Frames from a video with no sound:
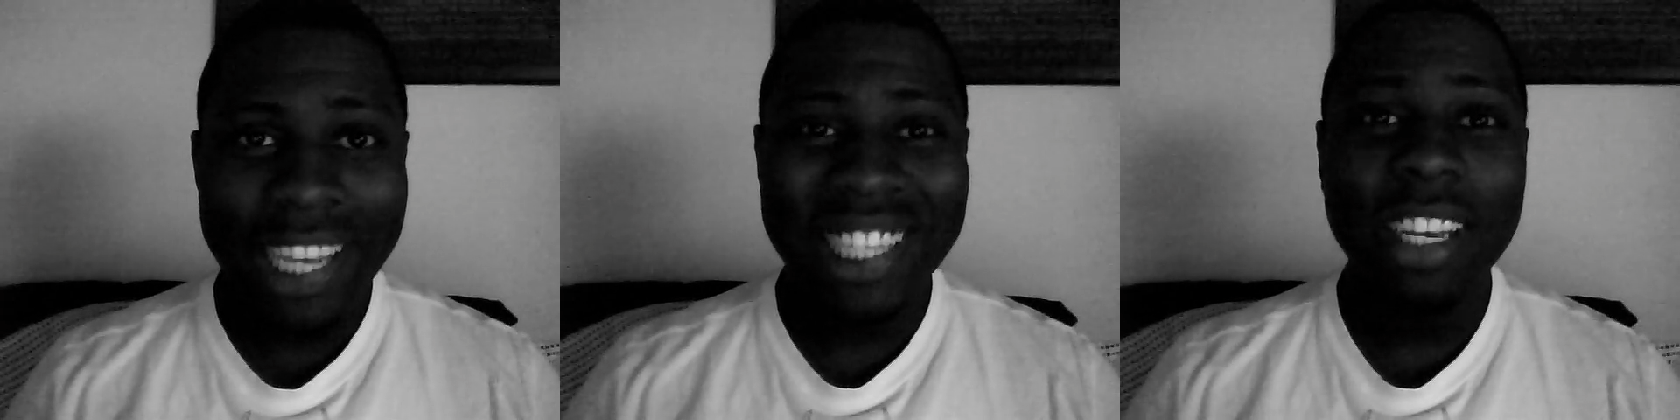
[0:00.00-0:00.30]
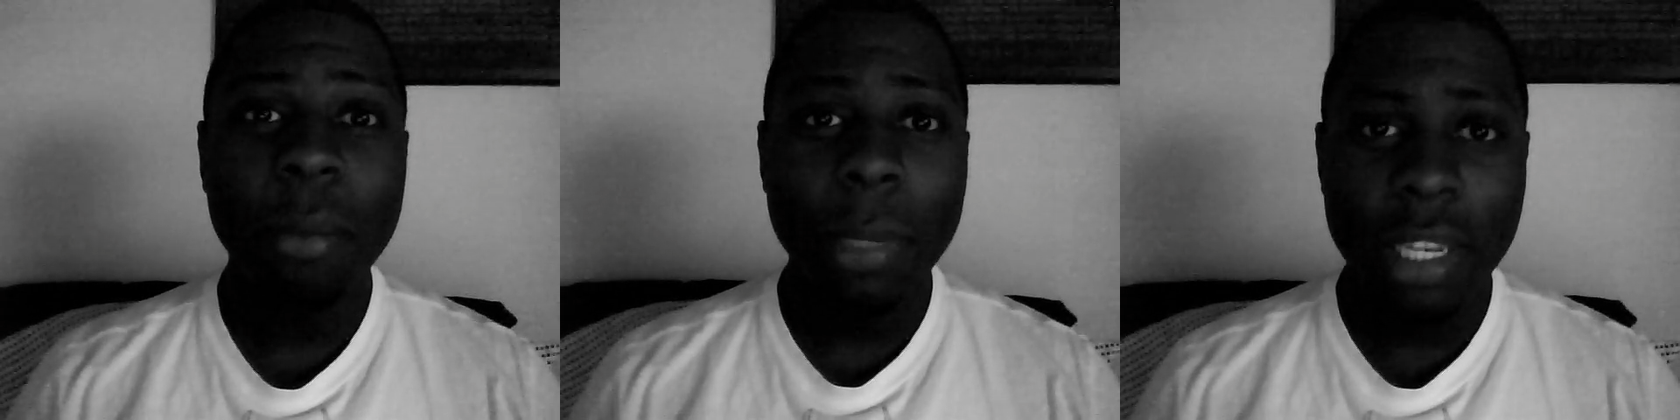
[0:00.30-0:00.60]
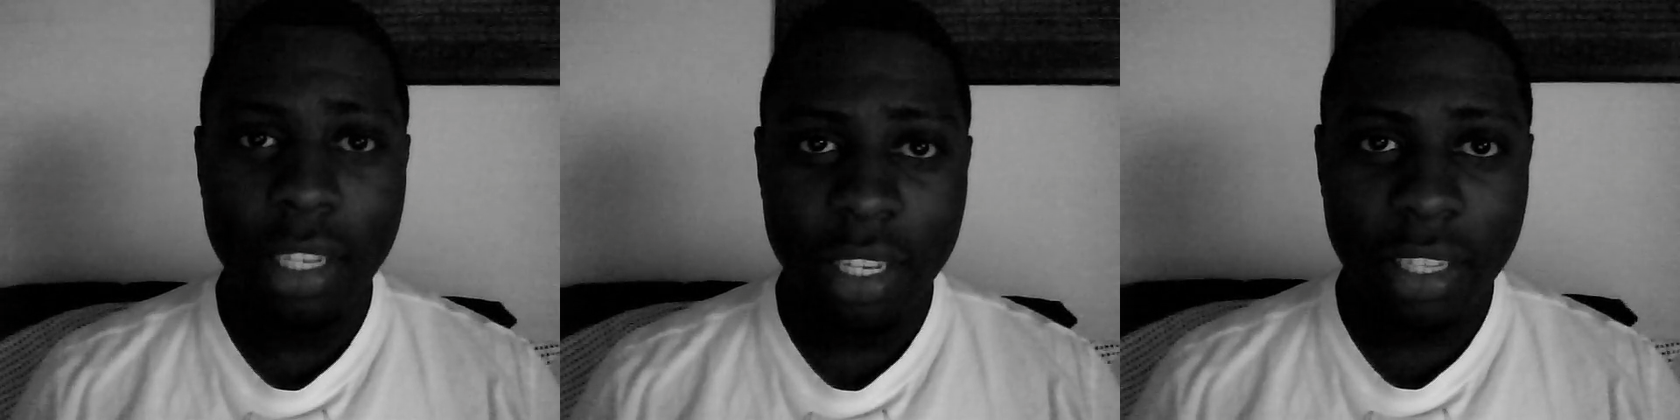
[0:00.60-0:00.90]
He's a
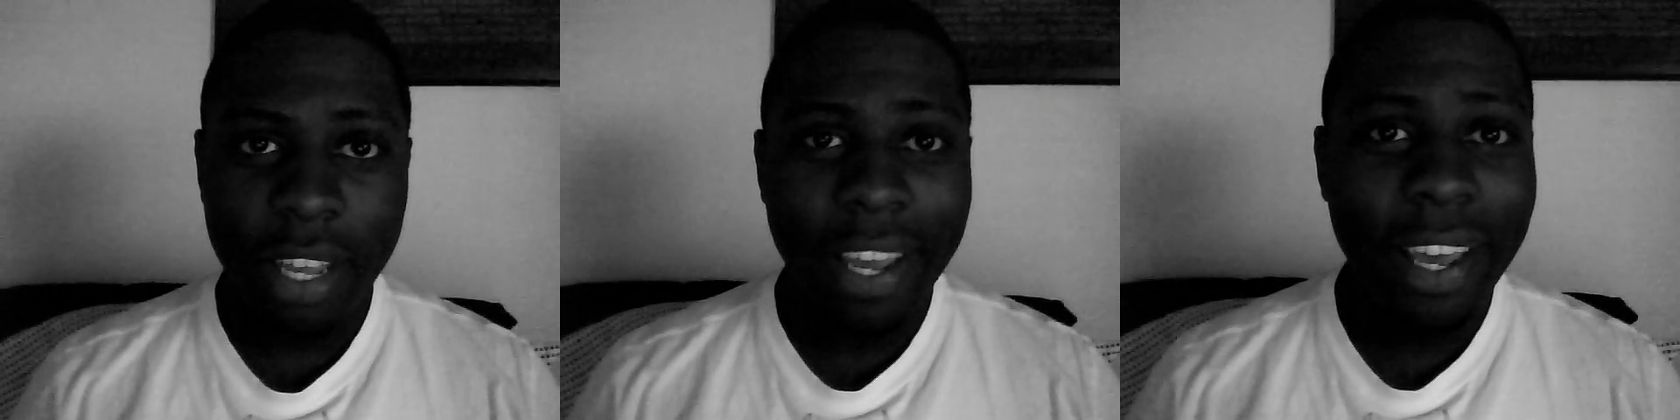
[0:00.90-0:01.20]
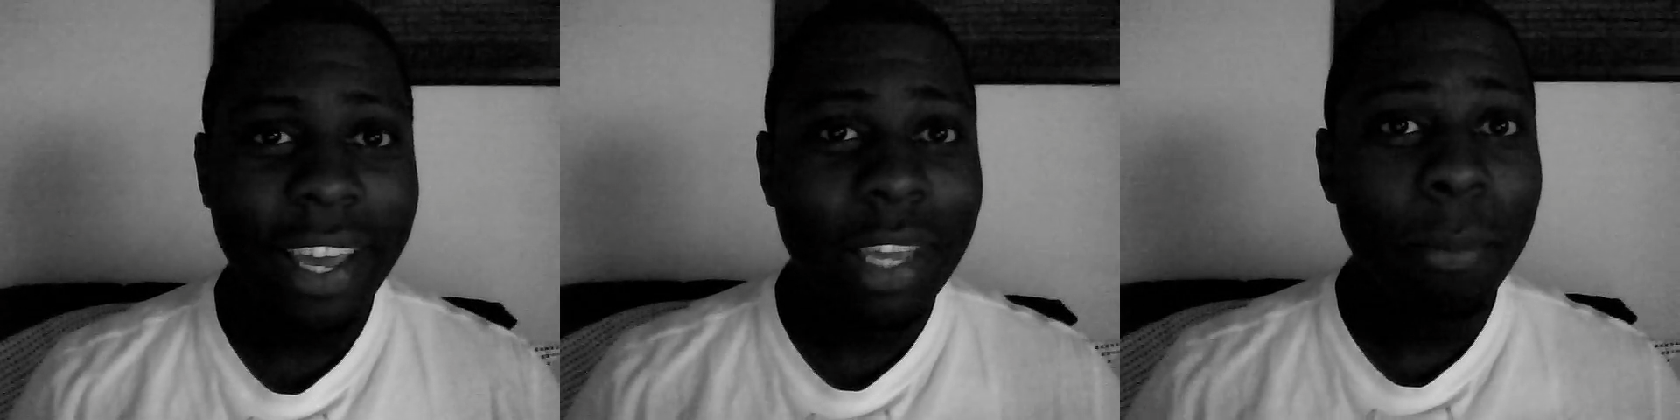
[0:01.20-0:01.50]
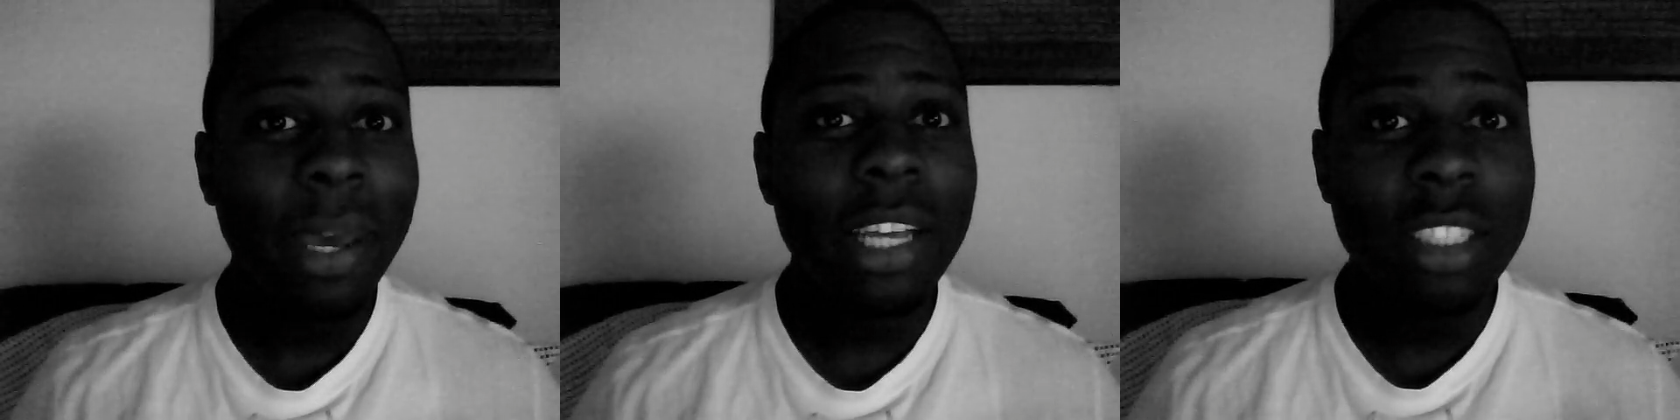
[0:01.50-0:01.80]
comedian.
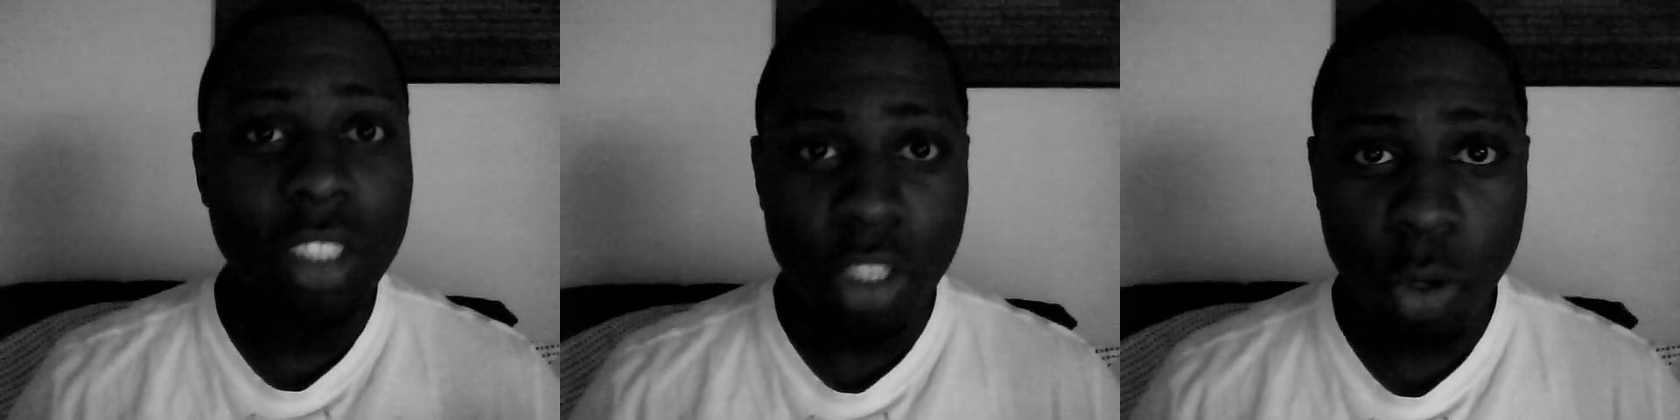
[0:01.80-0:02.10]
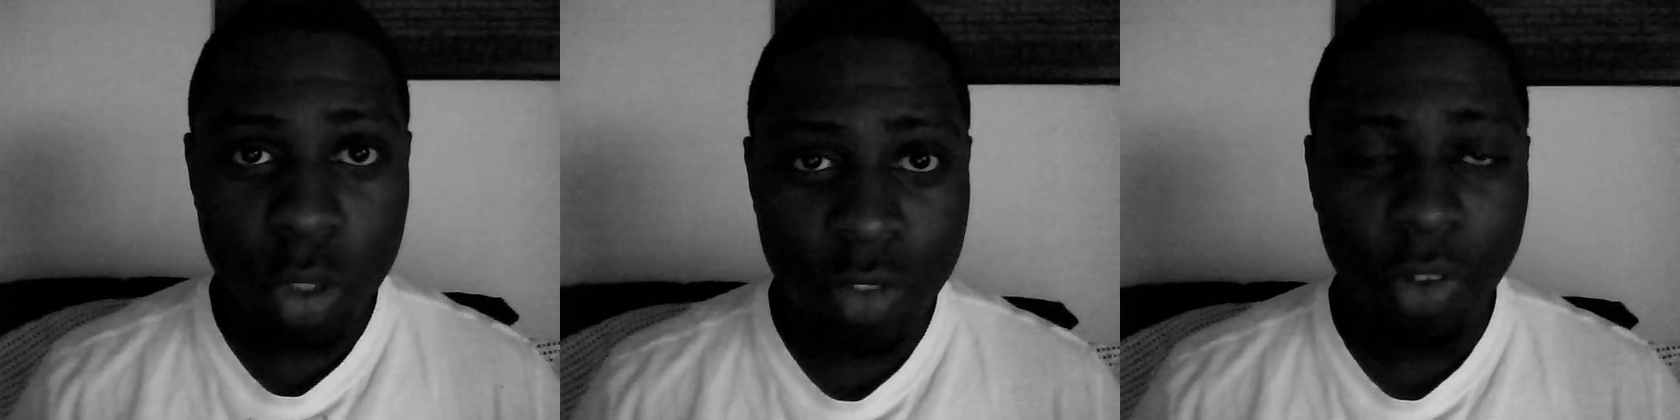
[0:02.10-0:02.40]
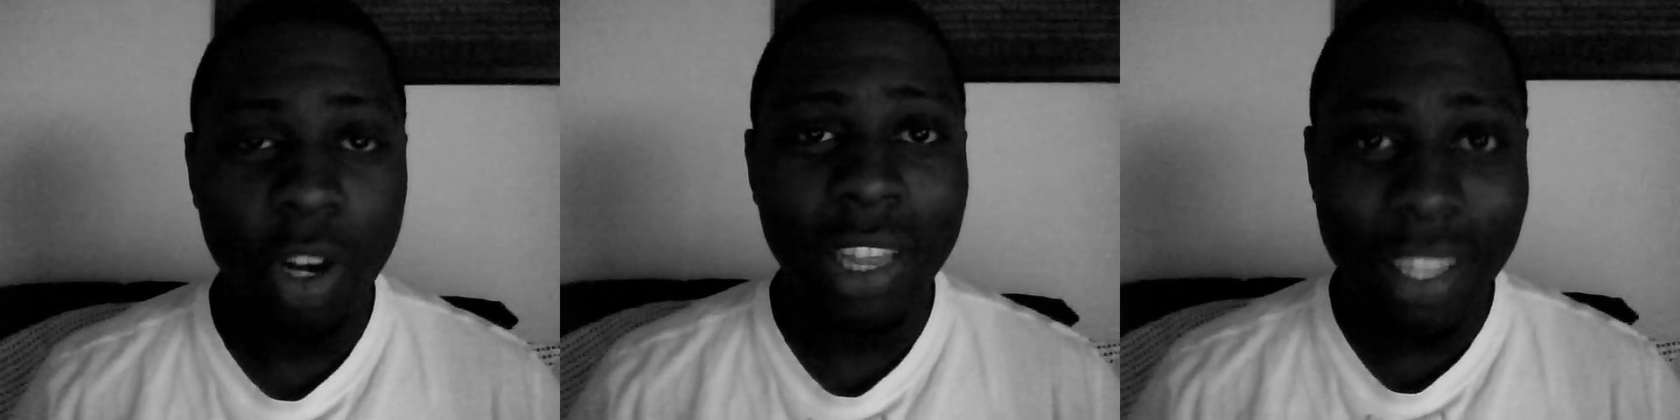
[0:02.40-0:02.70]
He makes jokes
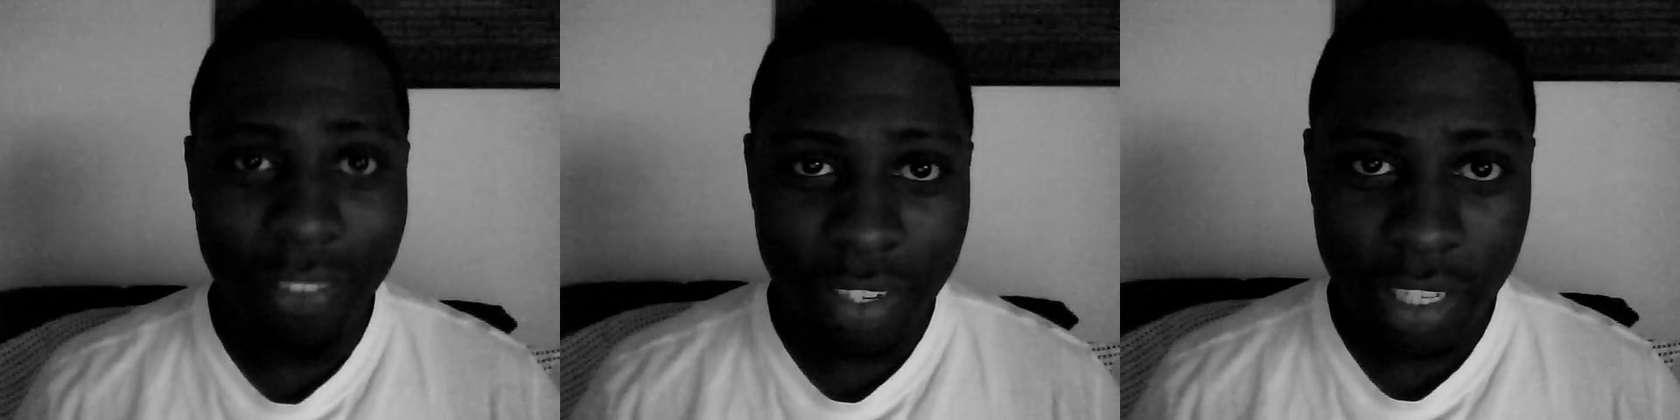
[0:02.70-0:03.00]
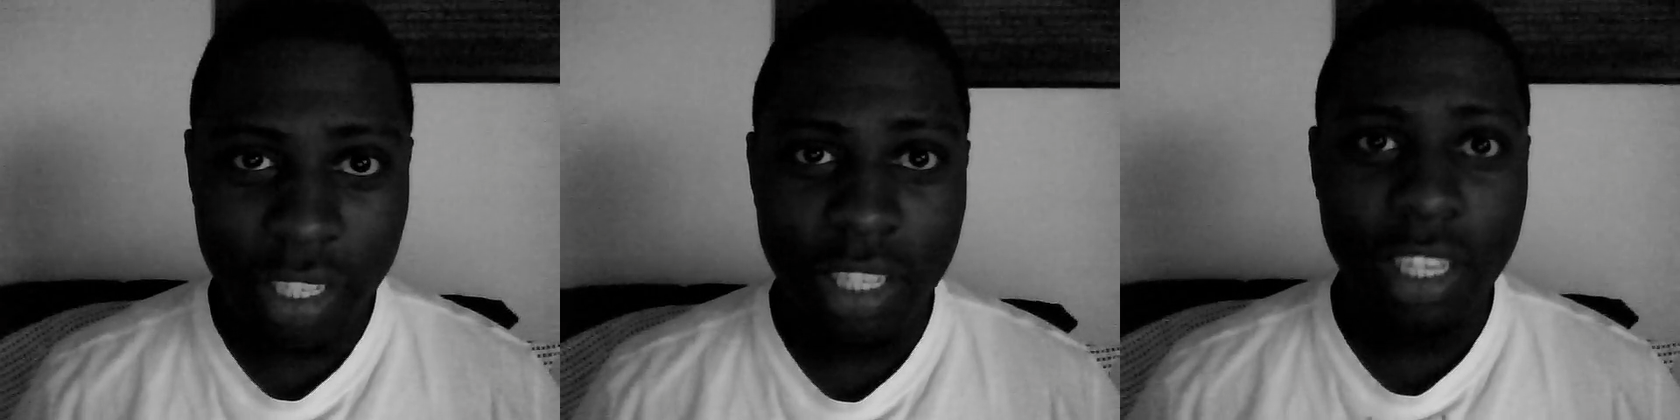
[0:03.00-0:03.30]
for a living.